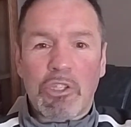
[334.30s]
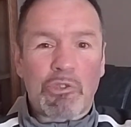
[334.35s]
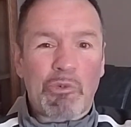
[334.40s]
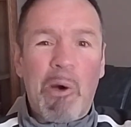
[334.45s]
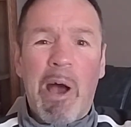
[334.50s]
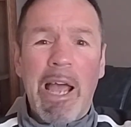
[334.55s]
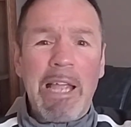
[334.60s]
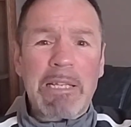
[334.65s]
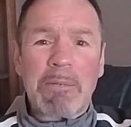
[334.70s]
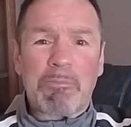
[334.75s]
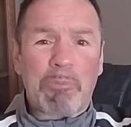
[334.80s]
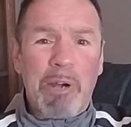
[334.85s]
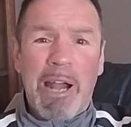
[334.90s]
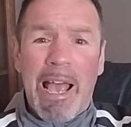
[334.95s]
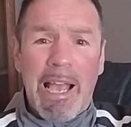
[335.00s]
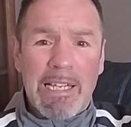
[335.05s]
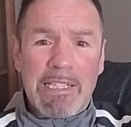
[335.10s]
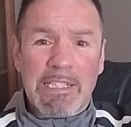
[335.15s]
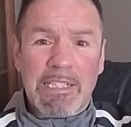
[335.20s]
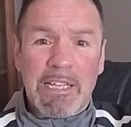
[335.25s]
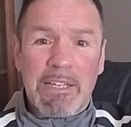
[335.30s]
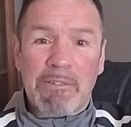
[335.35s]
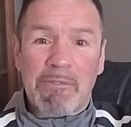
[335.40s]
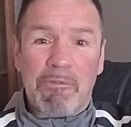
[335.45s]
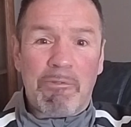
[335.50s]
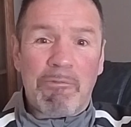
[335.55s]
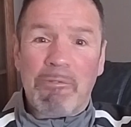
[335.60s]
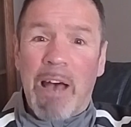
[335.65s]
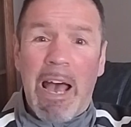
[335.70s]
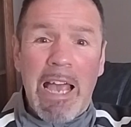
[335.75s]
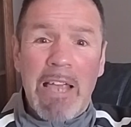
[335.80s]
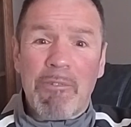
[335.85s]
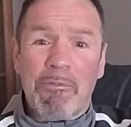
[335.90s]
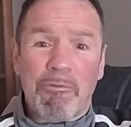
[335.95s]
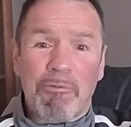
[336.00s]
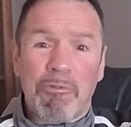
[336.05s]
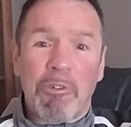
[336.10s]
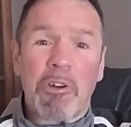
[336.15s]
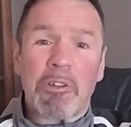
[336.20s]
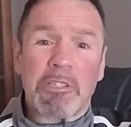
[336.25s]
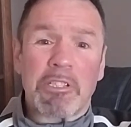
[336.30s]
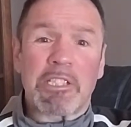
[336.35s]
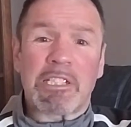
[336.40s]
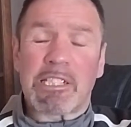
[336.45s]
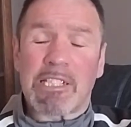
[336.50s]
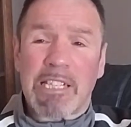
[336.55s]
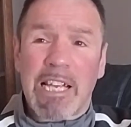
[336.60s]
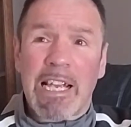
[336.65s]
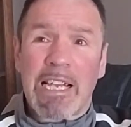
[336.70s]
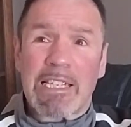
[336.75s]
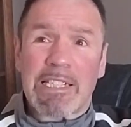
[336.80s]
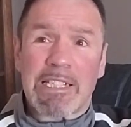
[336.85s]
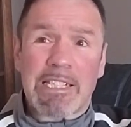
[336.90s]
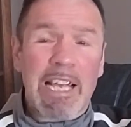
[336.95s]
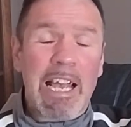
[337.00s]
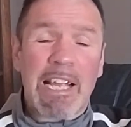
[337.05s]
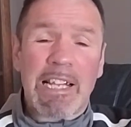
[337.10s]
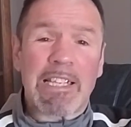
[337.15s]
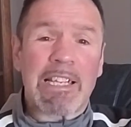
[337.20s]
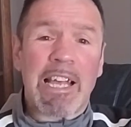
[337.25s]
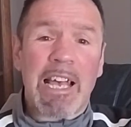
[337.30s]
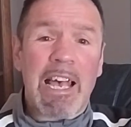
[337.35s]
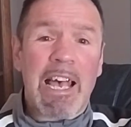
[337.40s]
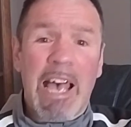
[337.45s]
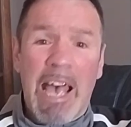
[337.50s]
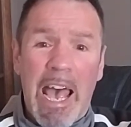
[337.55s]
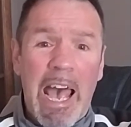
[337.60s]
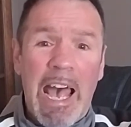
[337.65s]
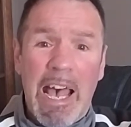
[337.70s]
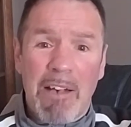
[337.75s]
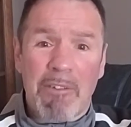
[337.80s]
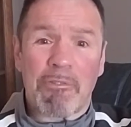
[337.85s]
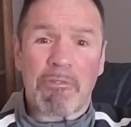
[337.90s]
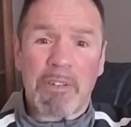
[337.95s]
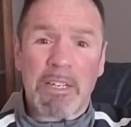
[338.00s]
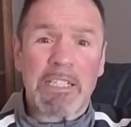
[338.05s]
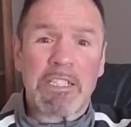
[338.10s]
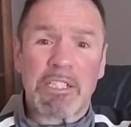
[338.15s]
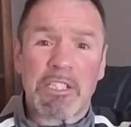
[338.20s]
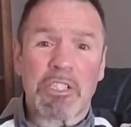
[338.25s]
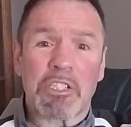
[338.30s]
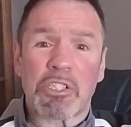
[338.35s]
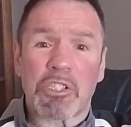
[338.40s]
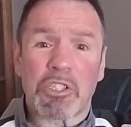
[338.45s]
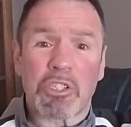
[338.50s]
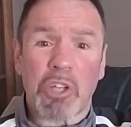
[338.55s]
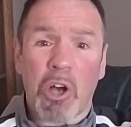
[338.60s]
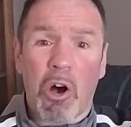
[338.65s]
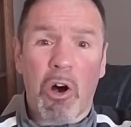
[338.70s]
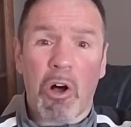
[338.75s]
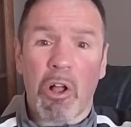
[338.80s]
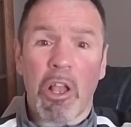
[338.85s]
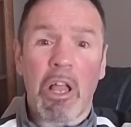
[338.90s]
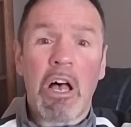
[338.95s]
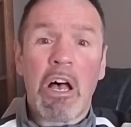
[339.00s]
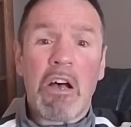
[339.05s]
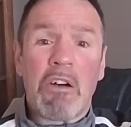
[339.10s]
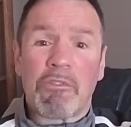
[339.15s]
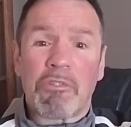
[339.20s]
Dwight Braxton, 5'6.5" tall,